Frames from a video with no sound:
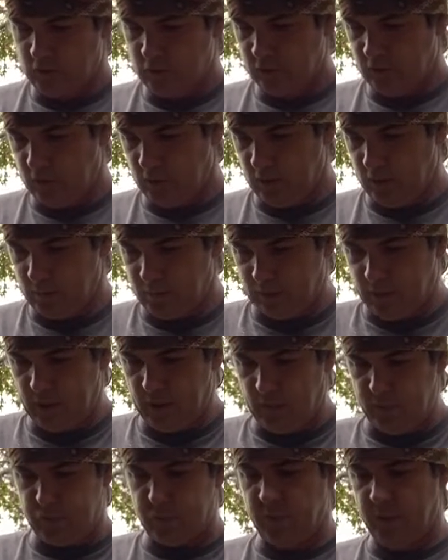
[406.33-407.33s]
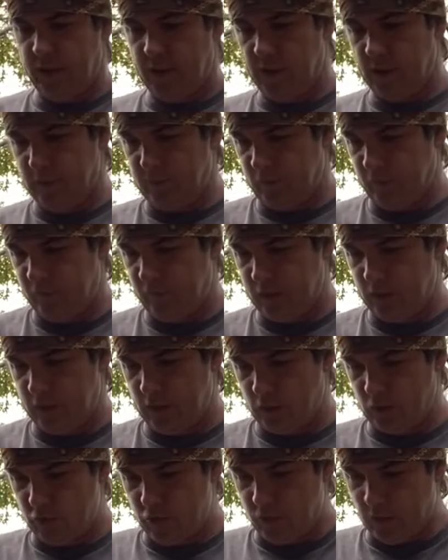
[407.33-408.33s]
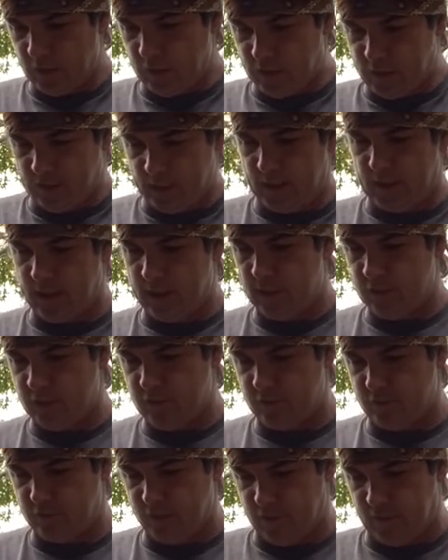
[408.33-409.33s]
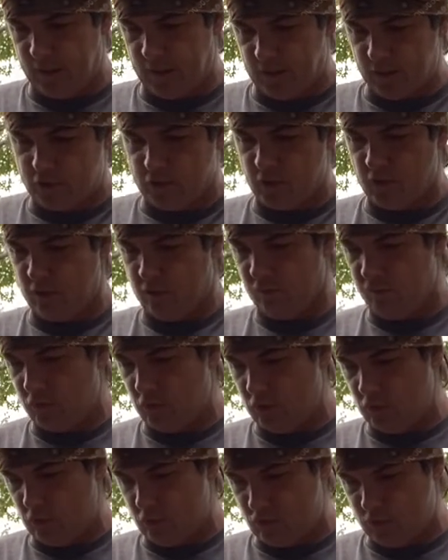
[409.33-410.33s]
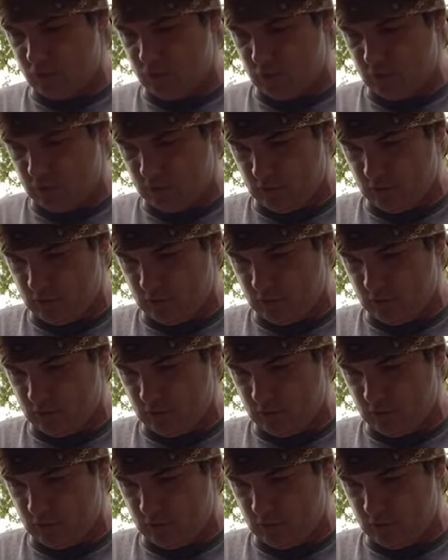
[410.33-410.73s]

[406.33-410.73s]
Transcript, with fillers: Help, it helps me get my videos recognized and finds other viewers that,